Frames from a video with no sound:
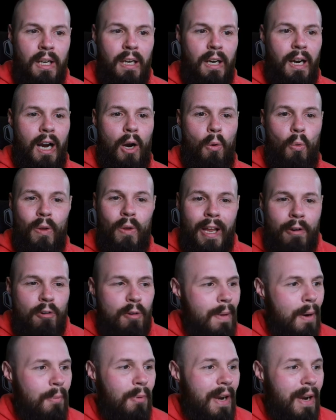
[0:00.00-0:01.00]
Will I
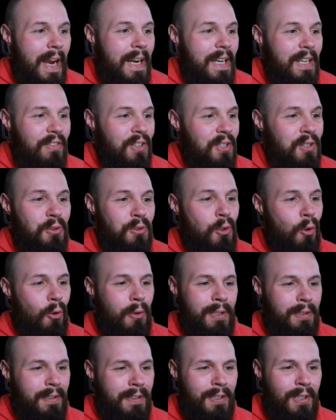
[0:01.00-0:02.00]
remember any of this
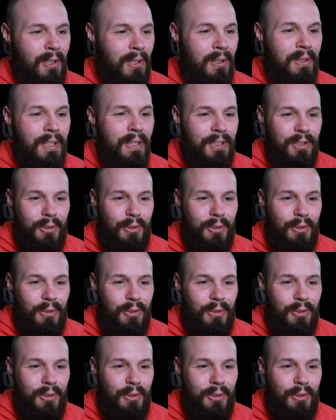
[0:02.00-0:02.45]
tutorial at all?